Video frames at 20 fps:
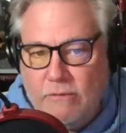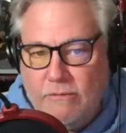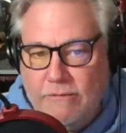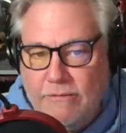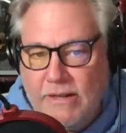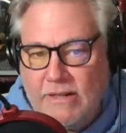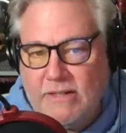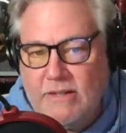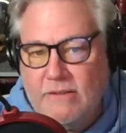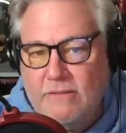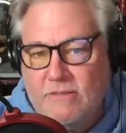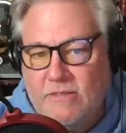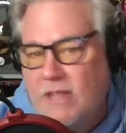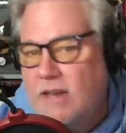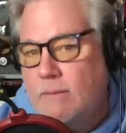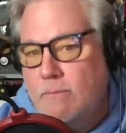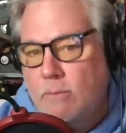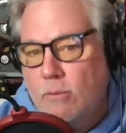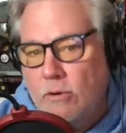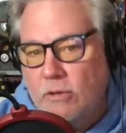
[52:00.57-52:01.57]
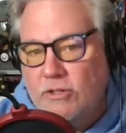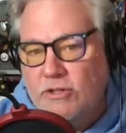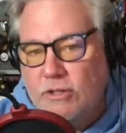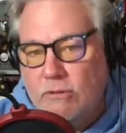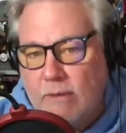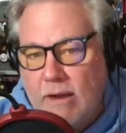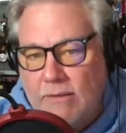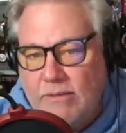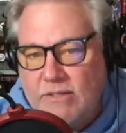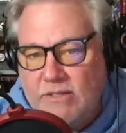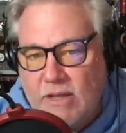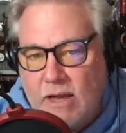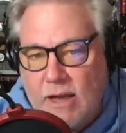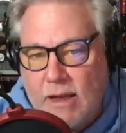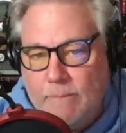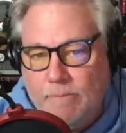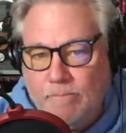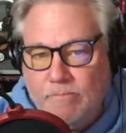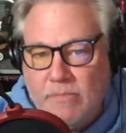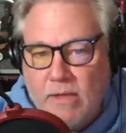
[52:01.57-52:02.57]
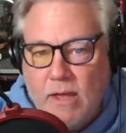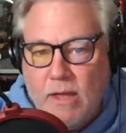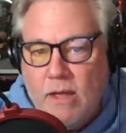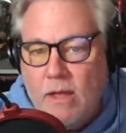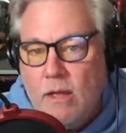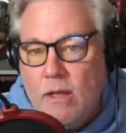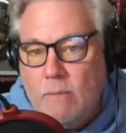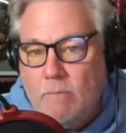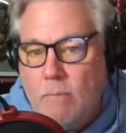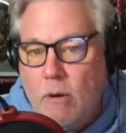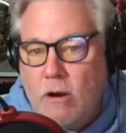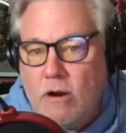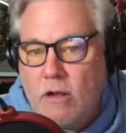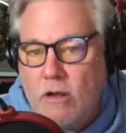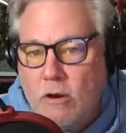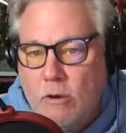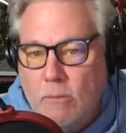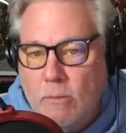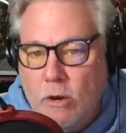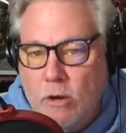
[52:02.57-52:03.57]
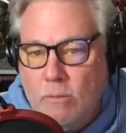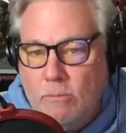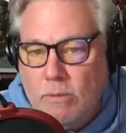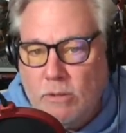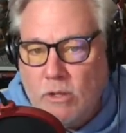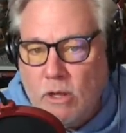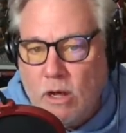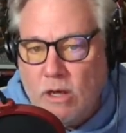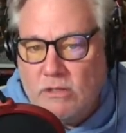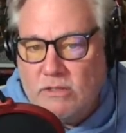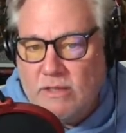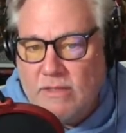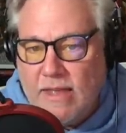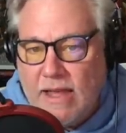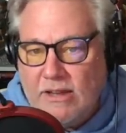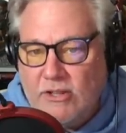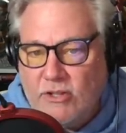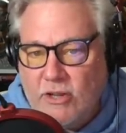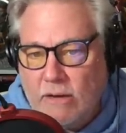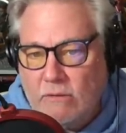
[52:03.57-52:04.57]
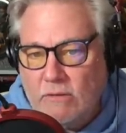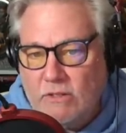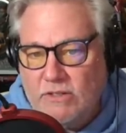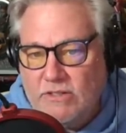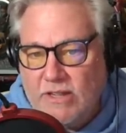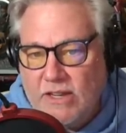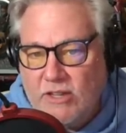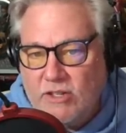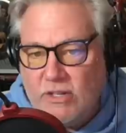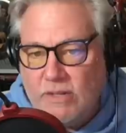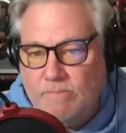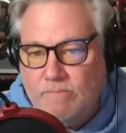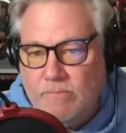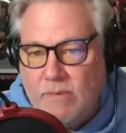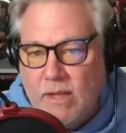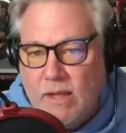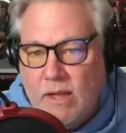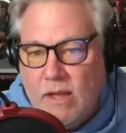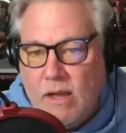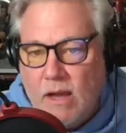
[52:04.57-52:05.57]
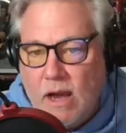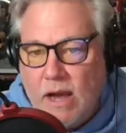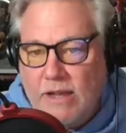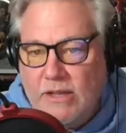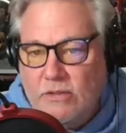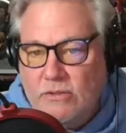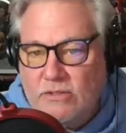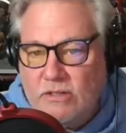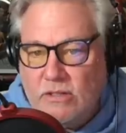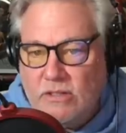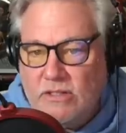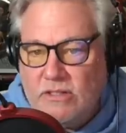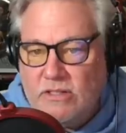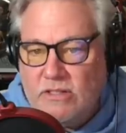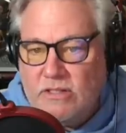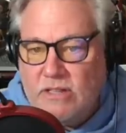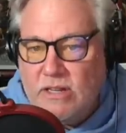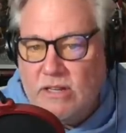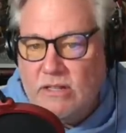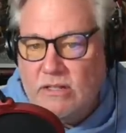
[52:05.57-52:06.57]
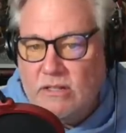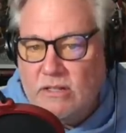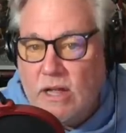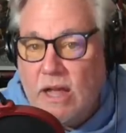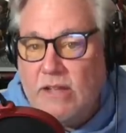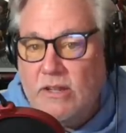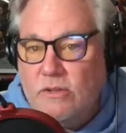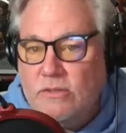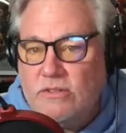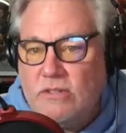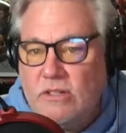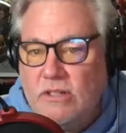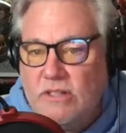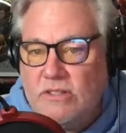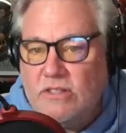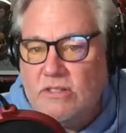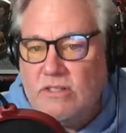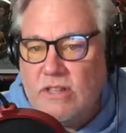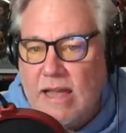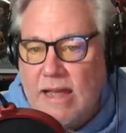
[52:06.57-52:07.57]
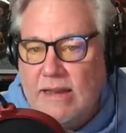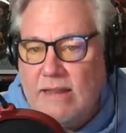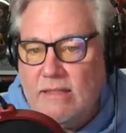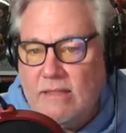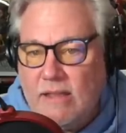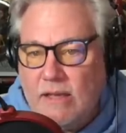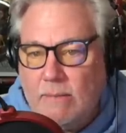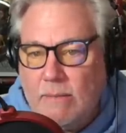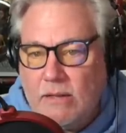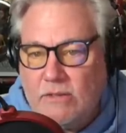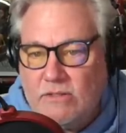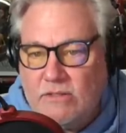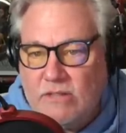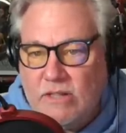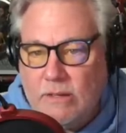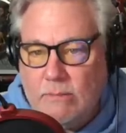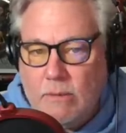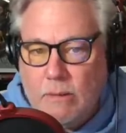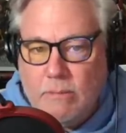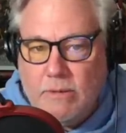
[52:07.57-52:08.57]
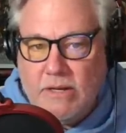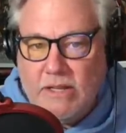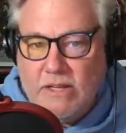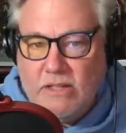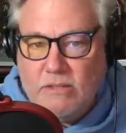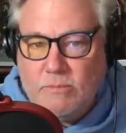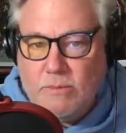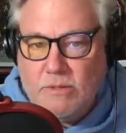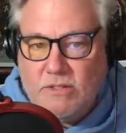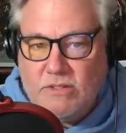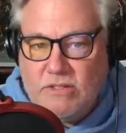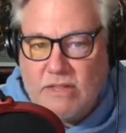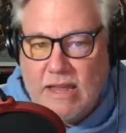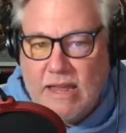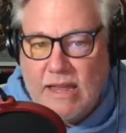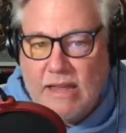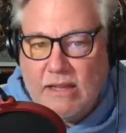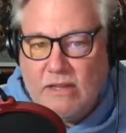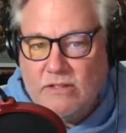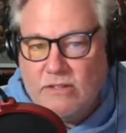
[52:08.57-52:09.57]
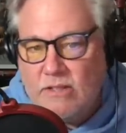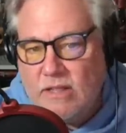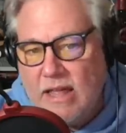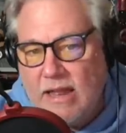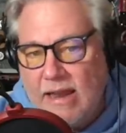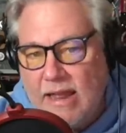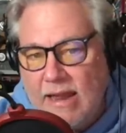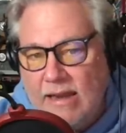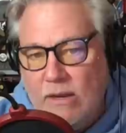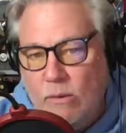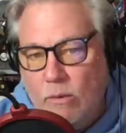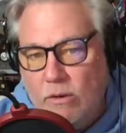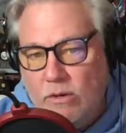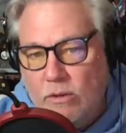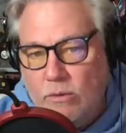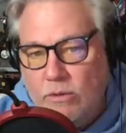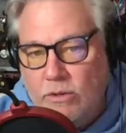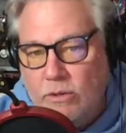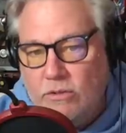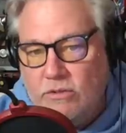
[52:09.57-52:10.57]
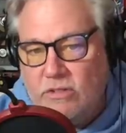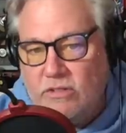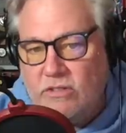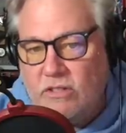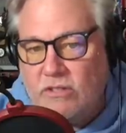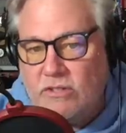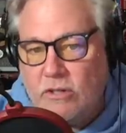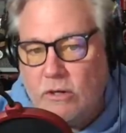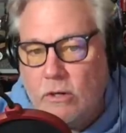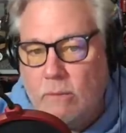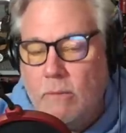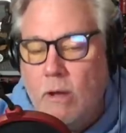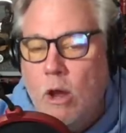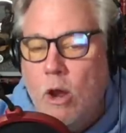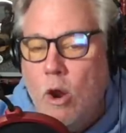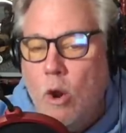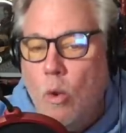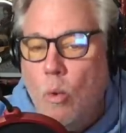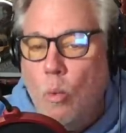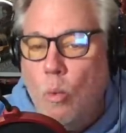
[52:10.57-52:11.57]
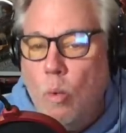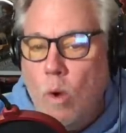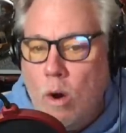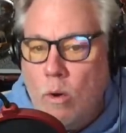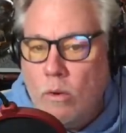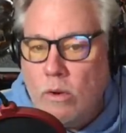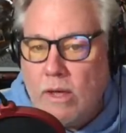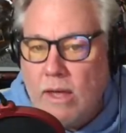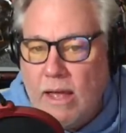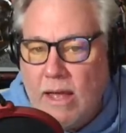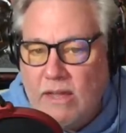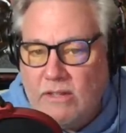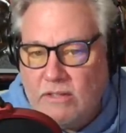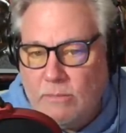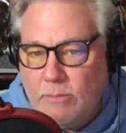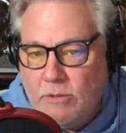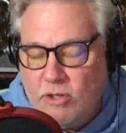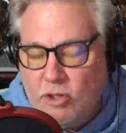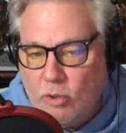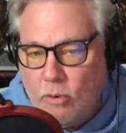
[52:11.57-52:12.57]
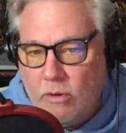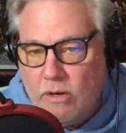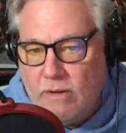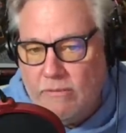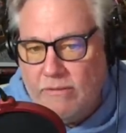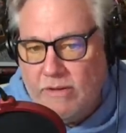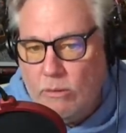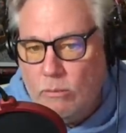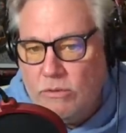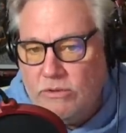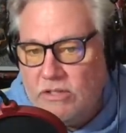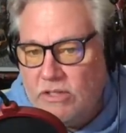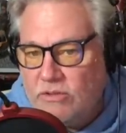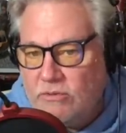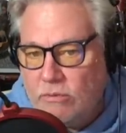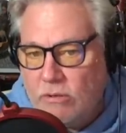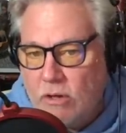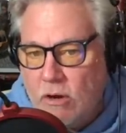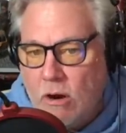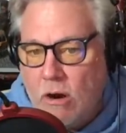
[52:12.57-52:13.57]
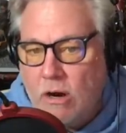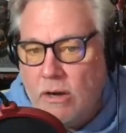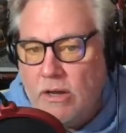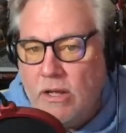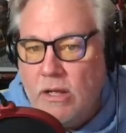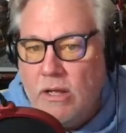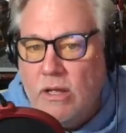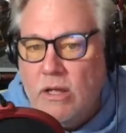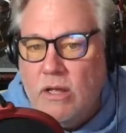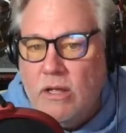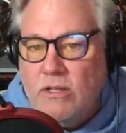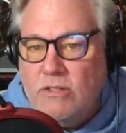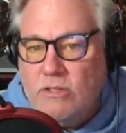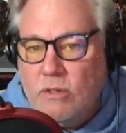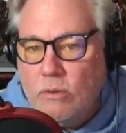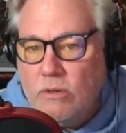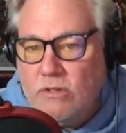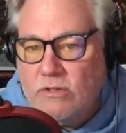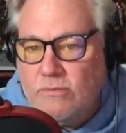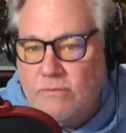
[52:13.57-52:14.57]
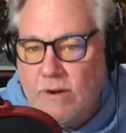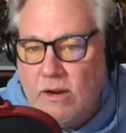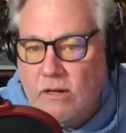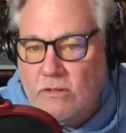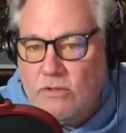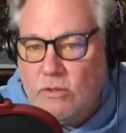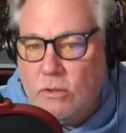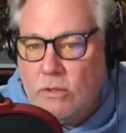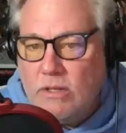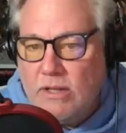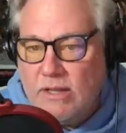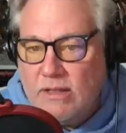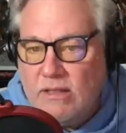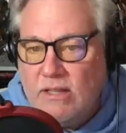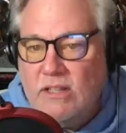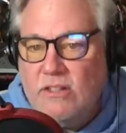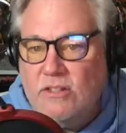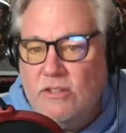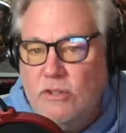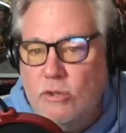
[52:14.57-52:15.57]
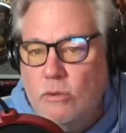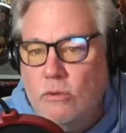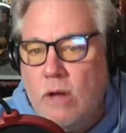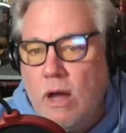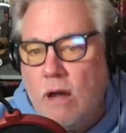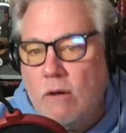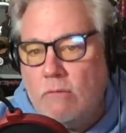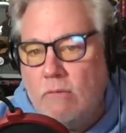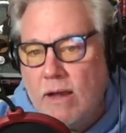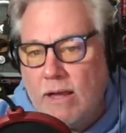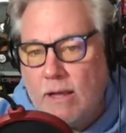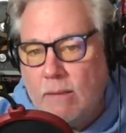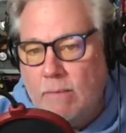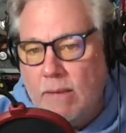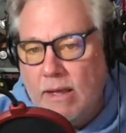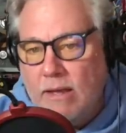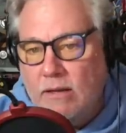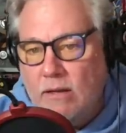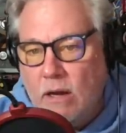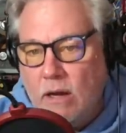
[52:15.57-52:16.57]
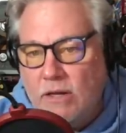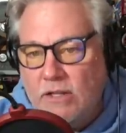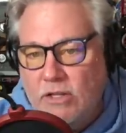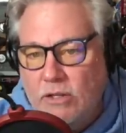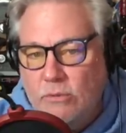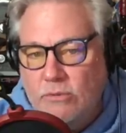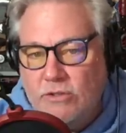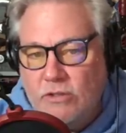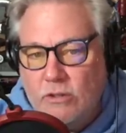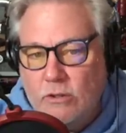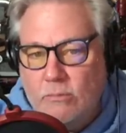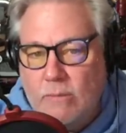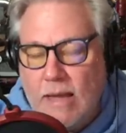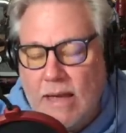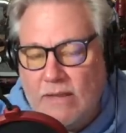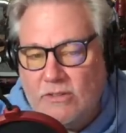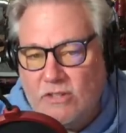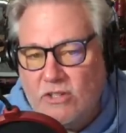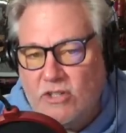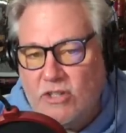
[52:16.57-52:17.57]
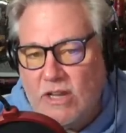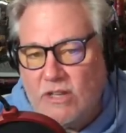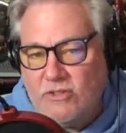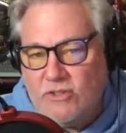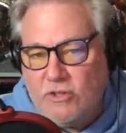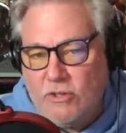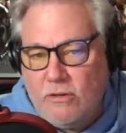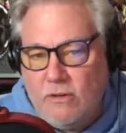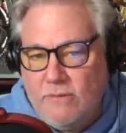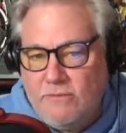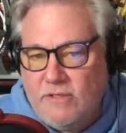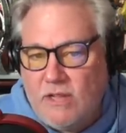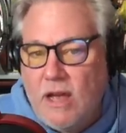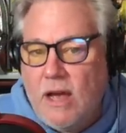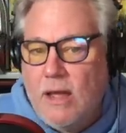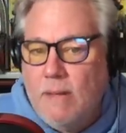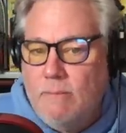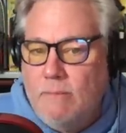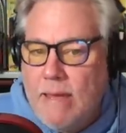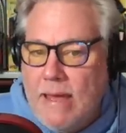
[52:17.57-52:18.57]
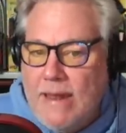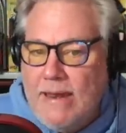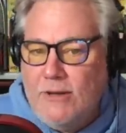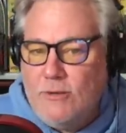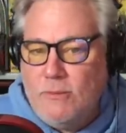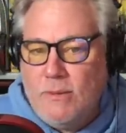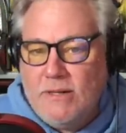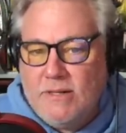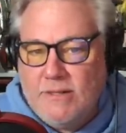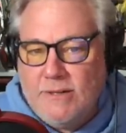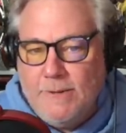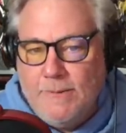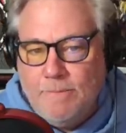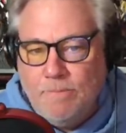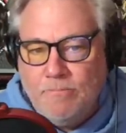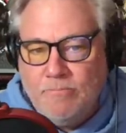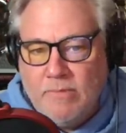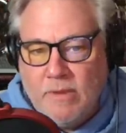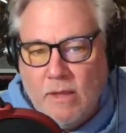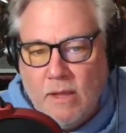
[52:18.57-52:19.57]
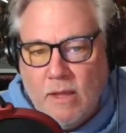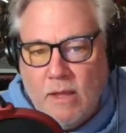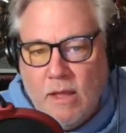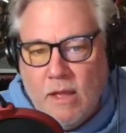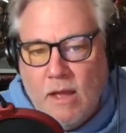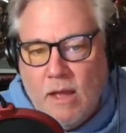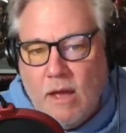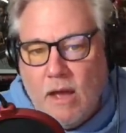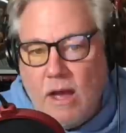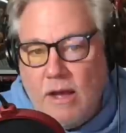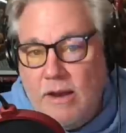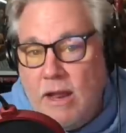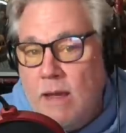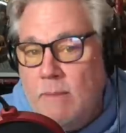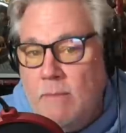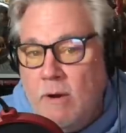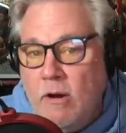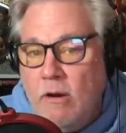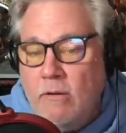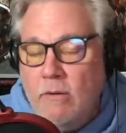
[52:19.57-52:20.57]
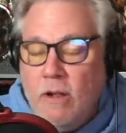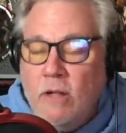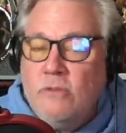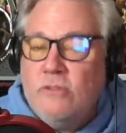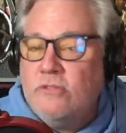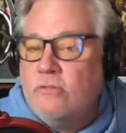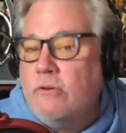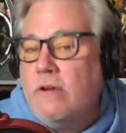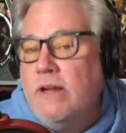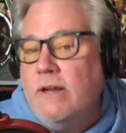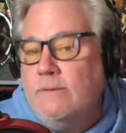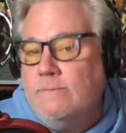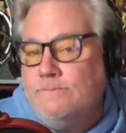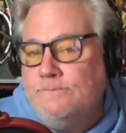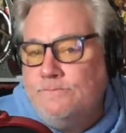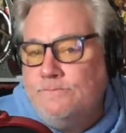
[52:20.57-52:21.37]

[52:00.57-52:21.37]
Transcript: invectives that emerged around the time. Mark Kermode belongs in that generalization. I used to listen to anything about cinema, but he's been saying that anyone who uses the term woke as a pejorative he will disregard, so it is fair to click the do not recommend on YouTube as a gesture of time management. A Nightmare on Elm Street